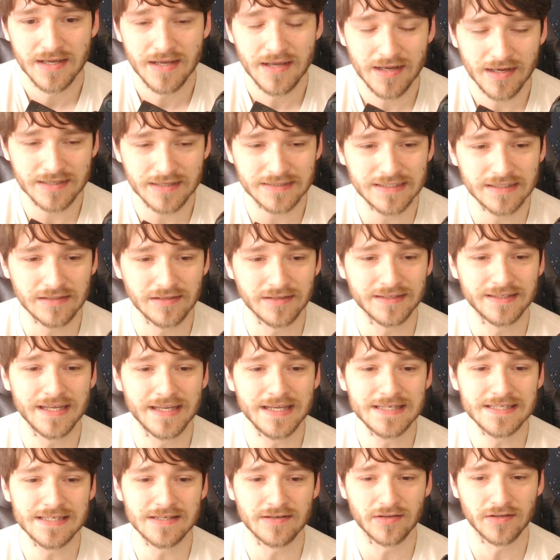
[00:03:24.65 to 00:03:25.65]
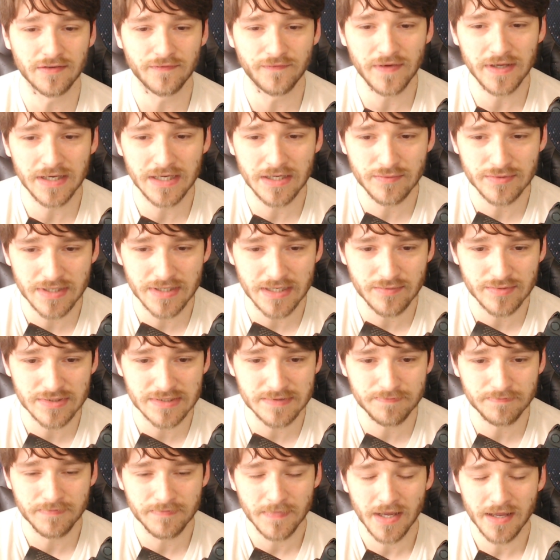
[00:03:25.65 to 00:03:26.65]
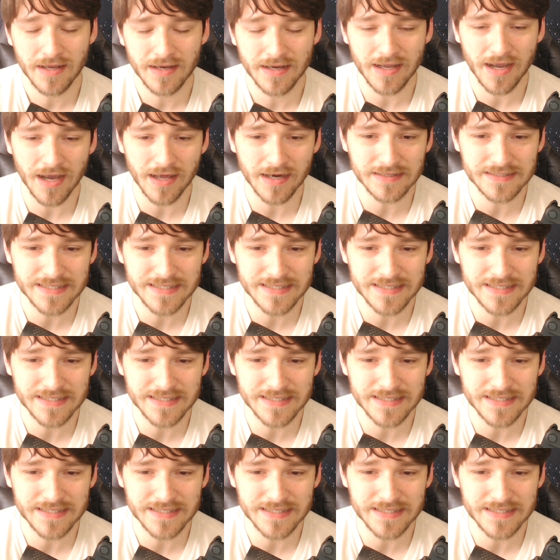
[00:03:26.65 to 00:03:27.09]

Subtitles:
Because he looked decent on the feet. He was kind